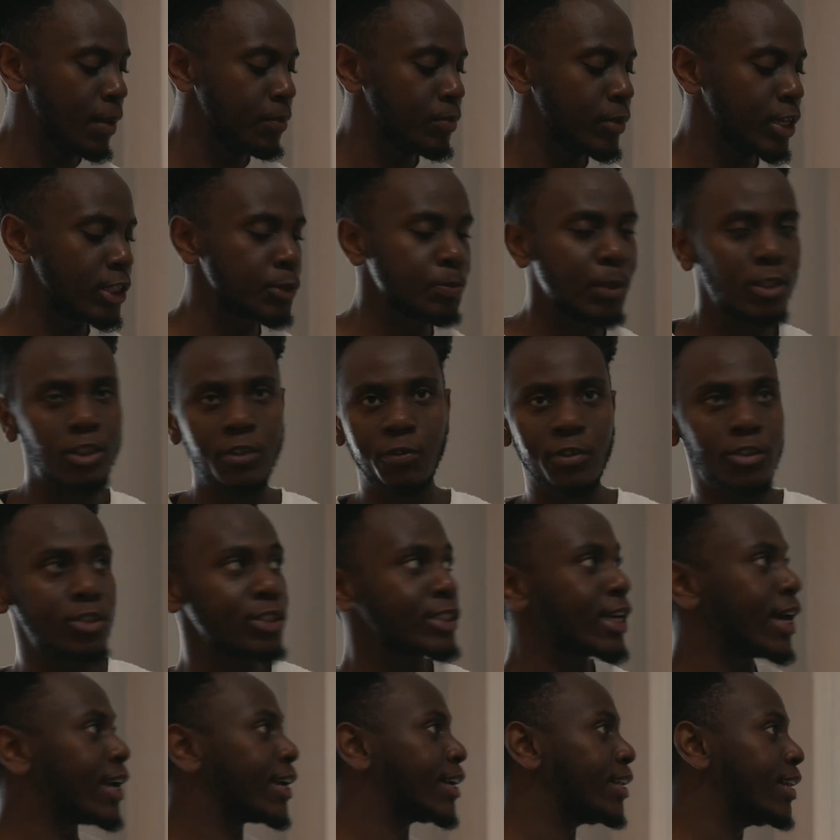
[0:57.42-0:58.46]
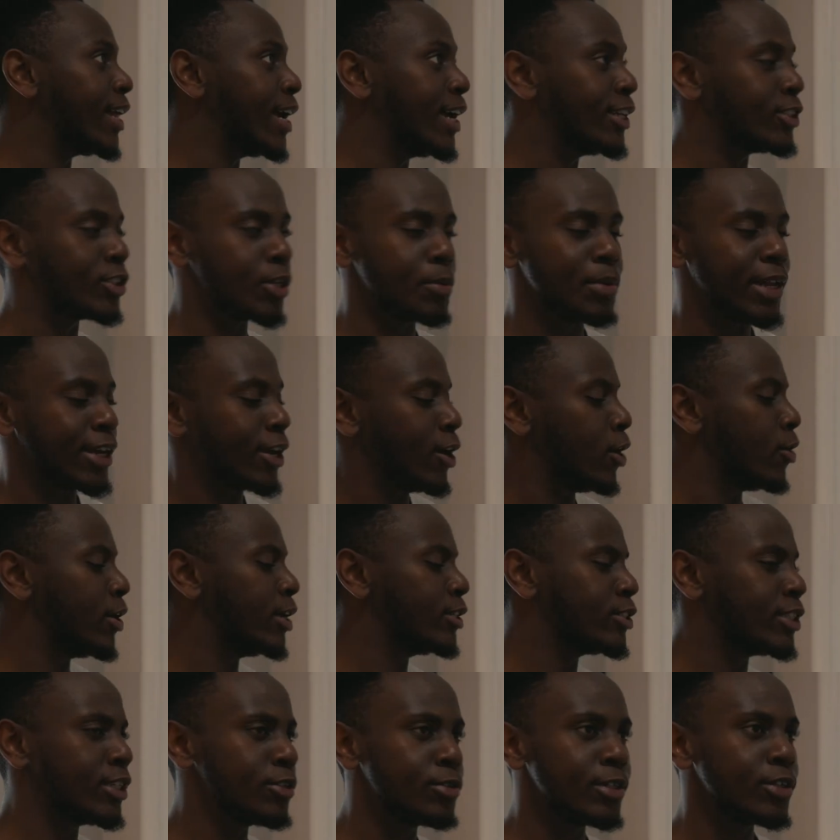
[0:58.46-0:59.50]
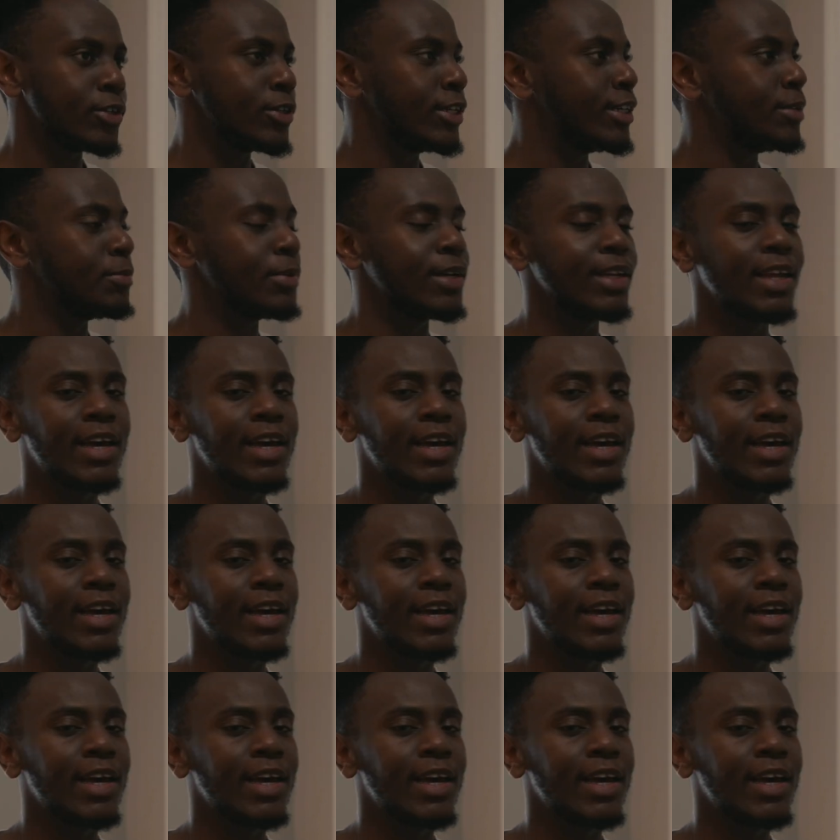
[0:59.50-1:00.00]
Especially if you just kind of glance and you're like, oh, that's 73, but